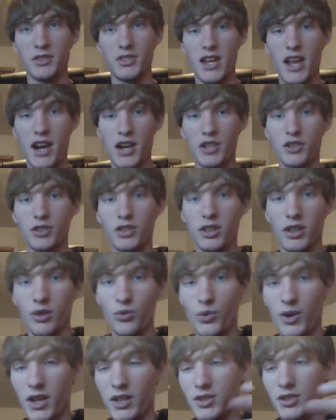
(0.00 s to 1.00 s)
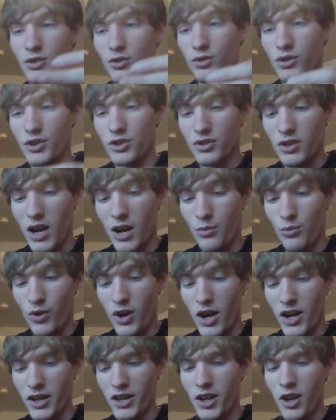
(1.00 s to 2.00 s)
is actually a way to describe
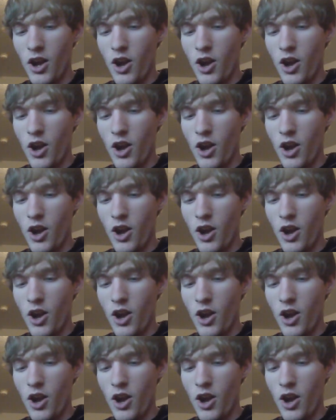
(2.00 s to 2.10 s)
why